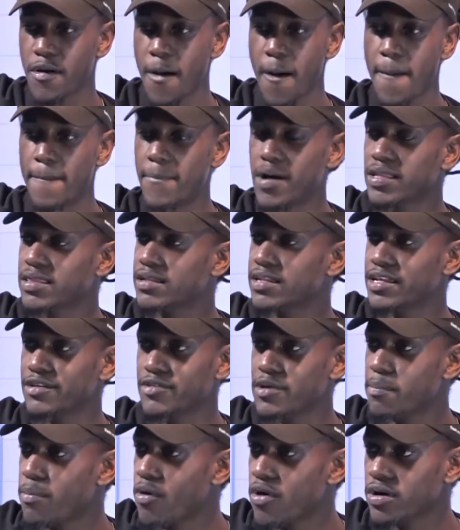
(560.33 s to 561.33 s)
monthly
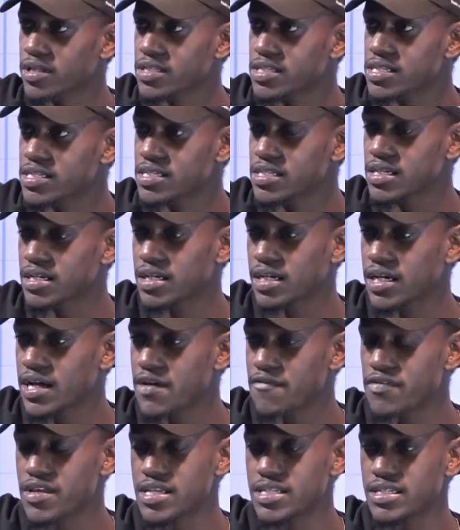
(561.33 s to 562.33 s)
reports,
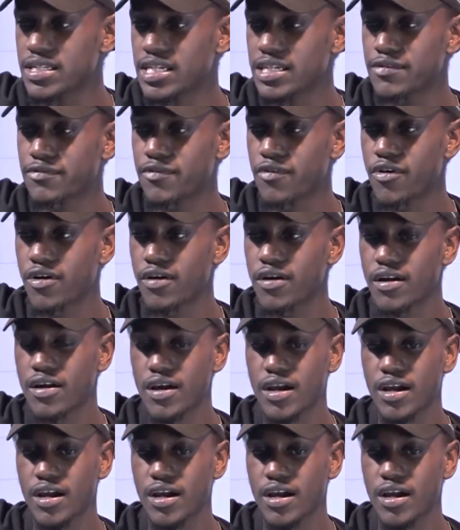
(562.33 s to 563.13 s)
if there's need for